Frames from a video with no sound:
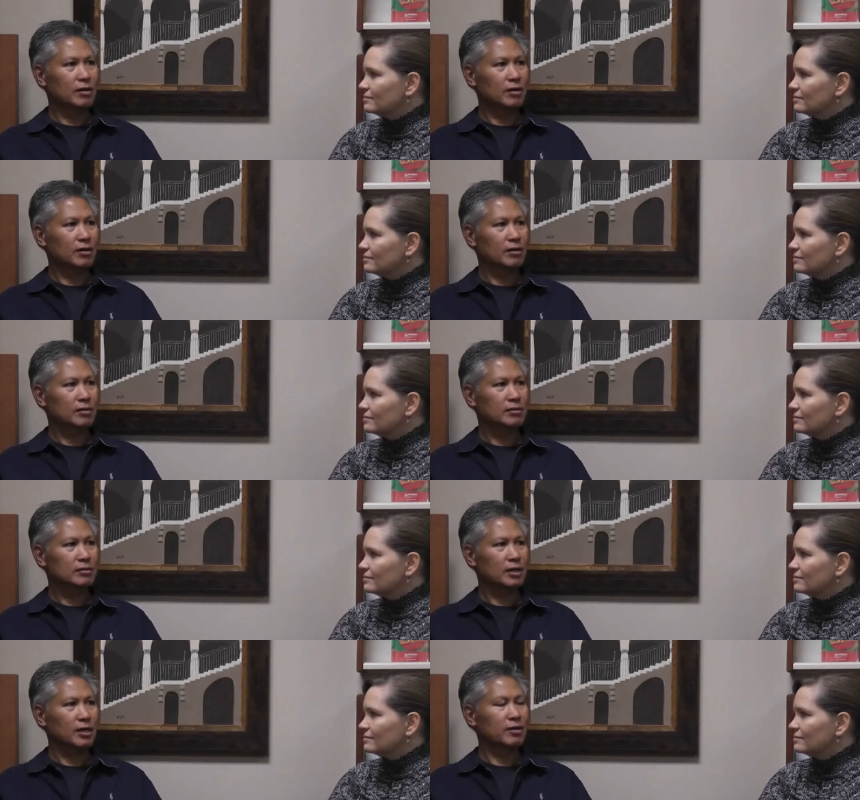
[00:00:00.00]

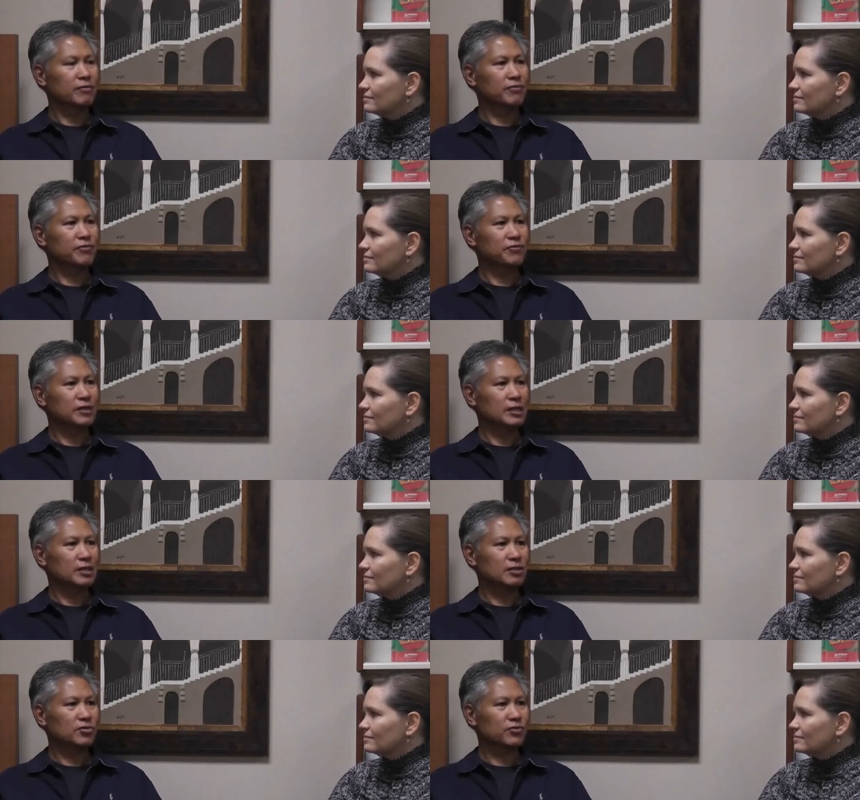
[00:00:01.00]
Speaker 1: uh, kind of
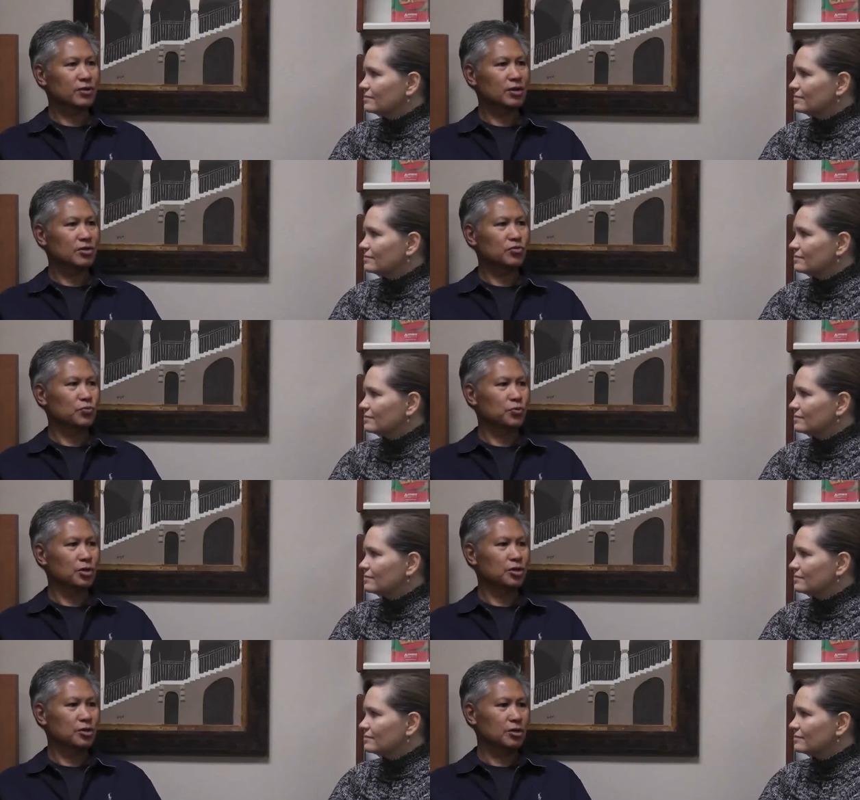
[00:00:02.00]
feeling as far as
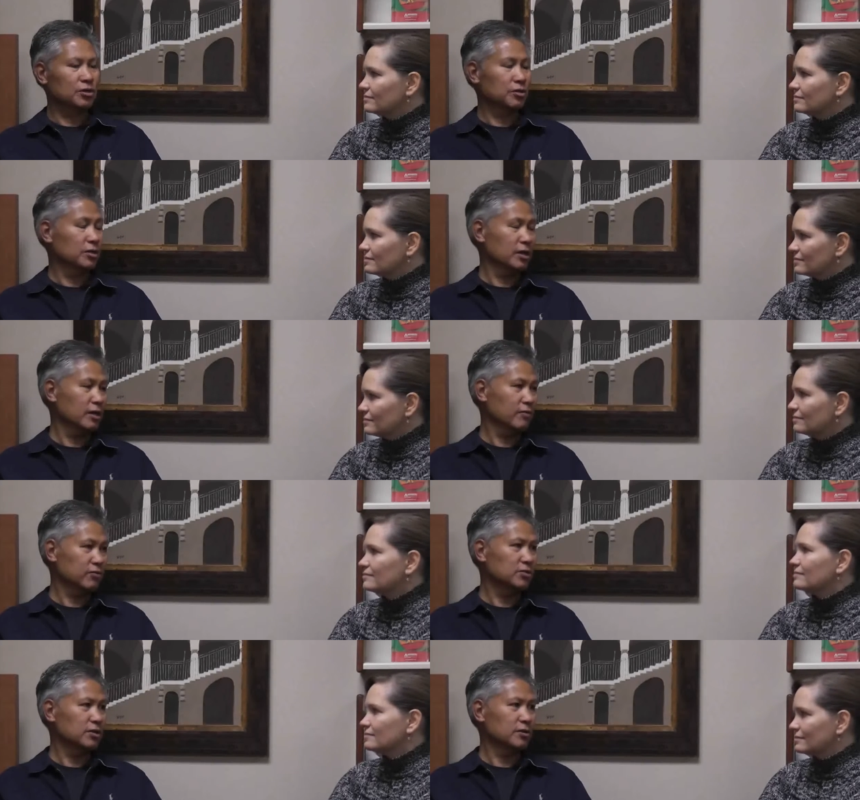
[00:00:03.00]
where you are in your life.
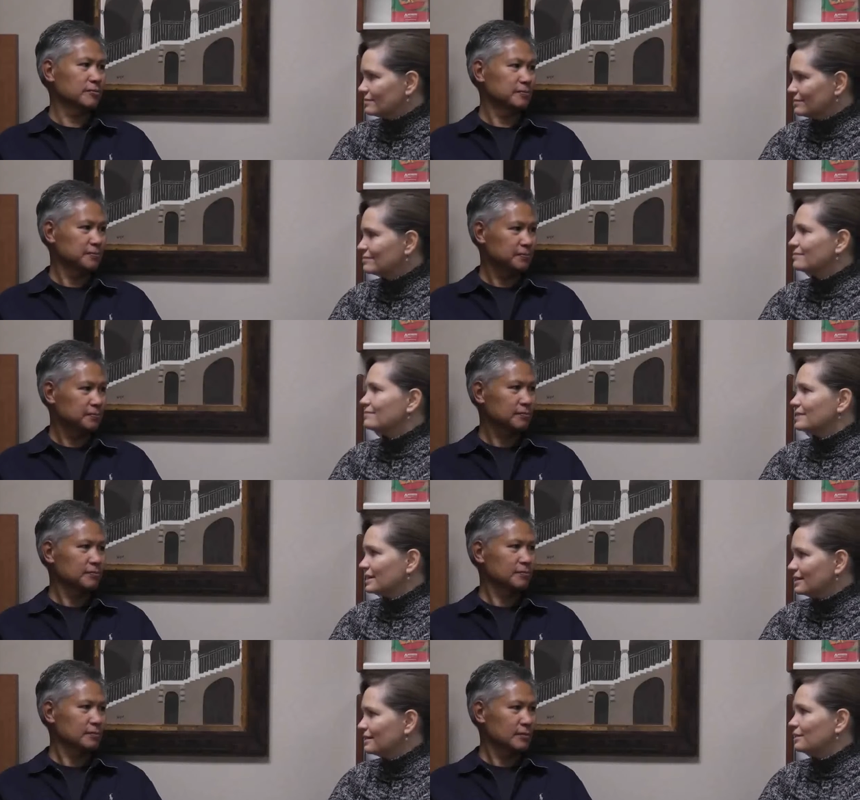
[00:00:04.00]
So.
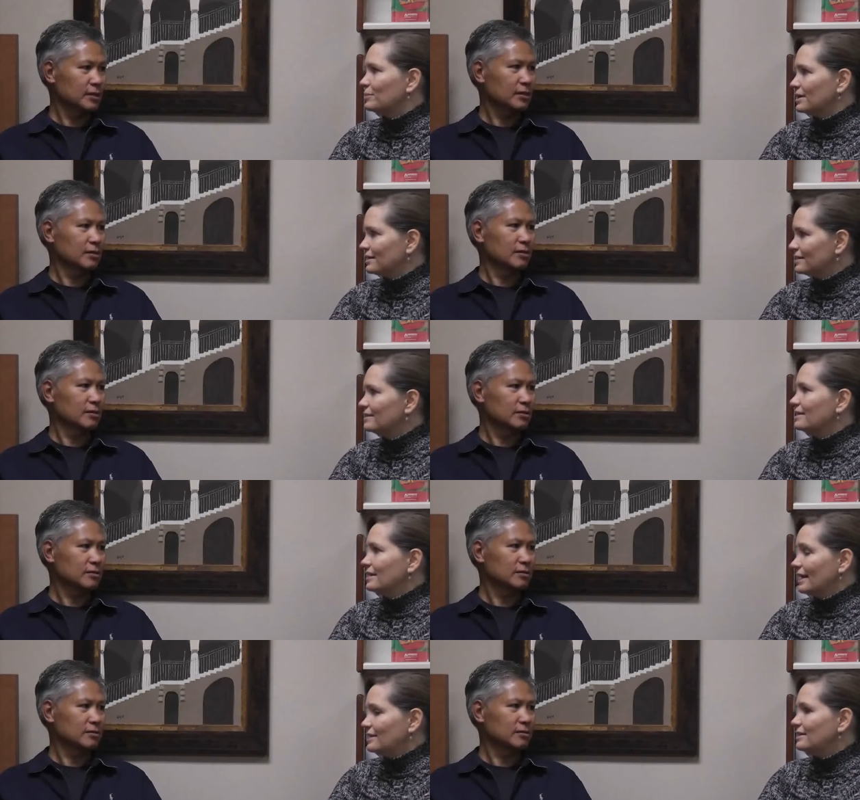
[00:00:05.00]
Speaker 2: Yeah, I bet.
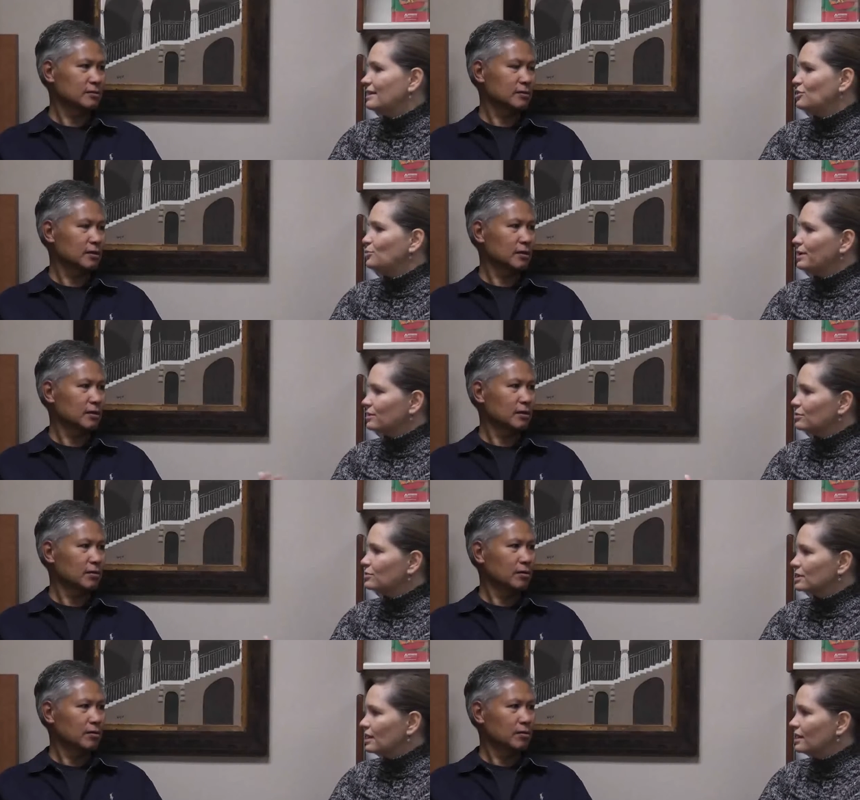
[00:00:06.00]
And then you went
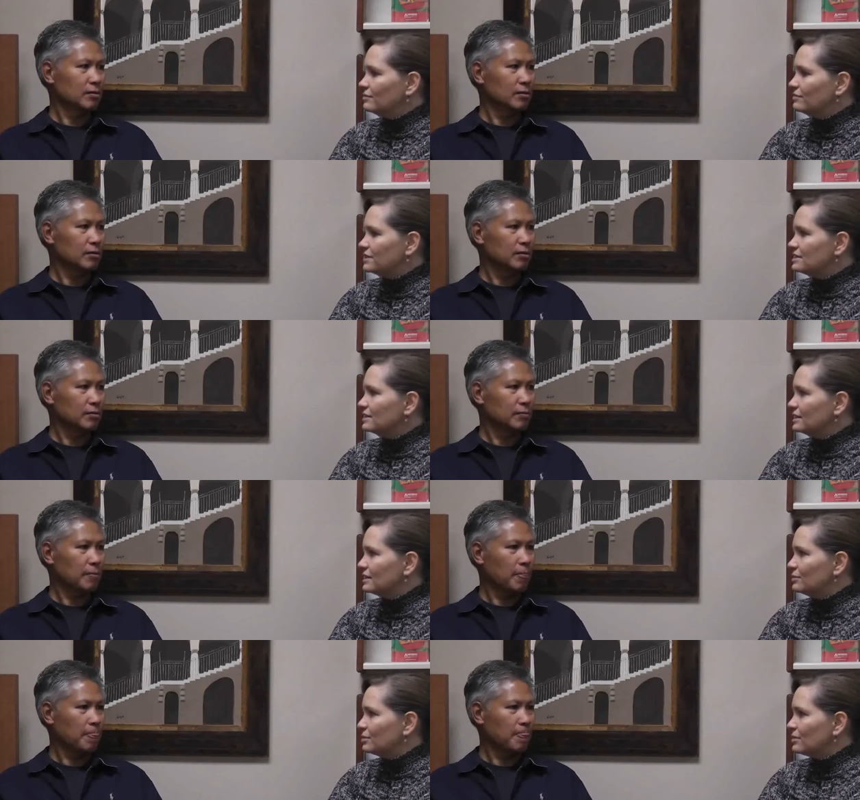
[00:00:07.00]
through a lot physically
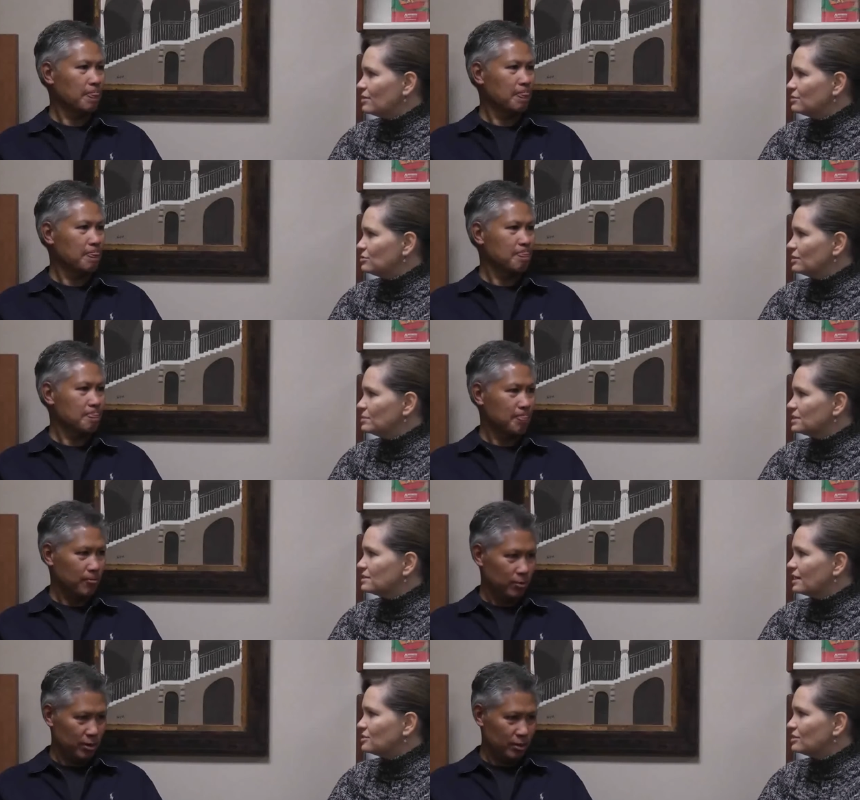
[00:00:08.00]
with all the treatments
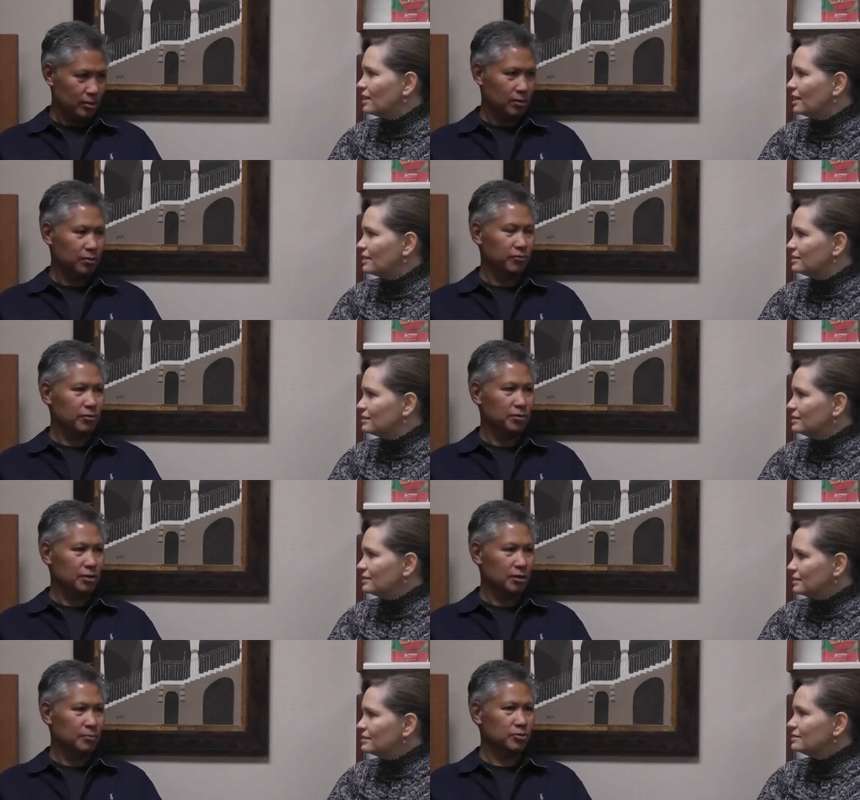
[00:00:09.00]
that right. you
Speaker 1: had. Over
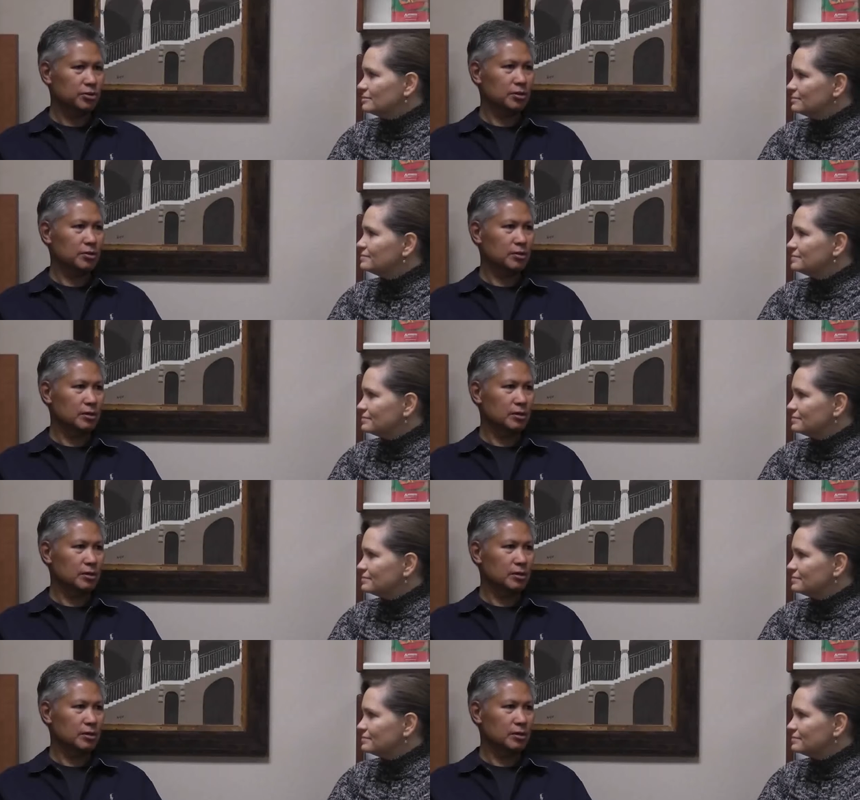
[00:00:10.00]
almost a, uh,